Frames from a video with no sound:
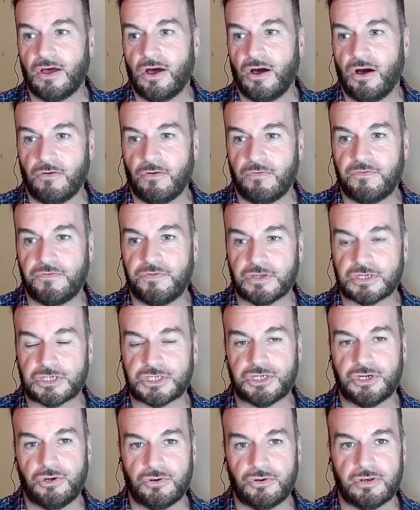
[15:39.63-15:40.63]
of the
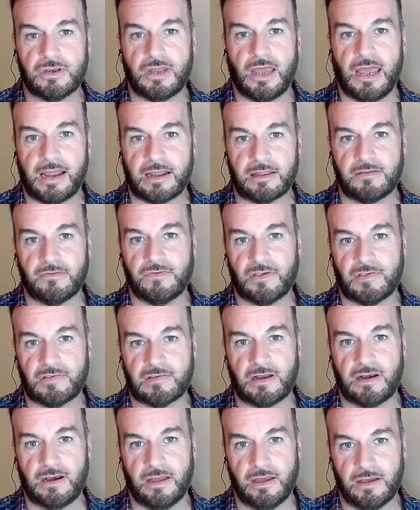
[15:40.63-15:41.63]
student
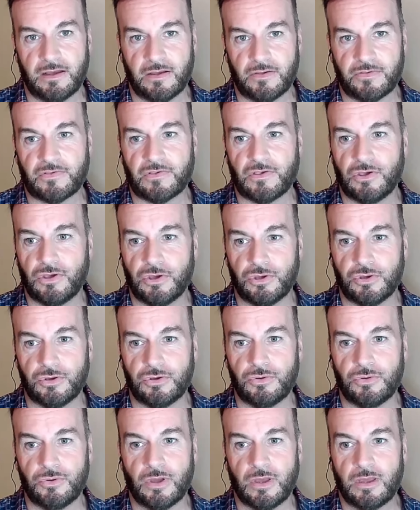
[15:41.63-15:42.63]
activist class
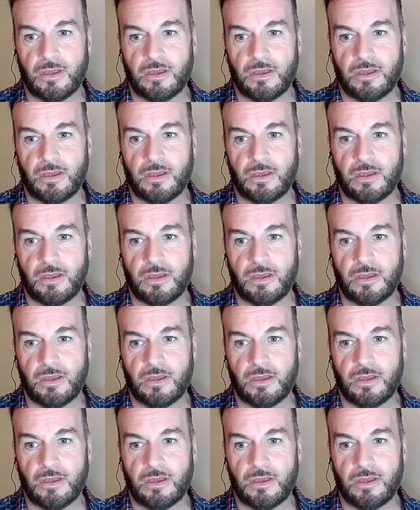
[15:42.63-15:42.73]
who